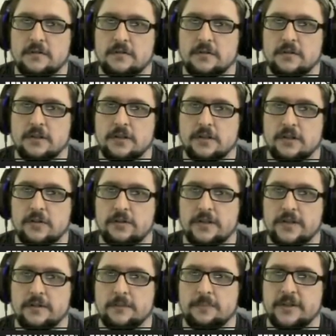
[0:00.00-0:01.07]
Still gonna load
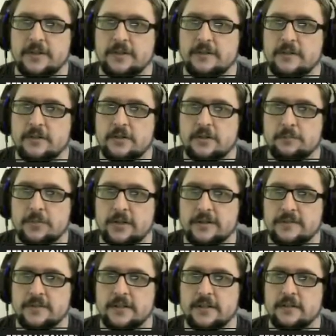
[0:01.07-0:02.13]
here a bit. You can
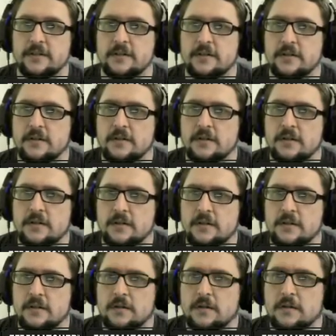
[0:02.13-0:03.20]
probably take.
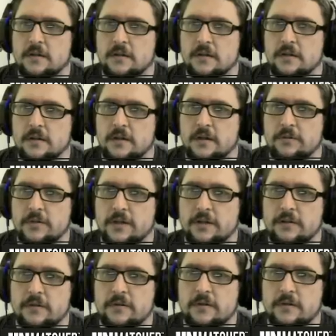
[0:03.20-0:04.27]
There we
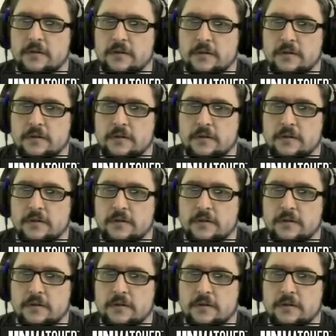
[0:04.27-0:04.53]
go.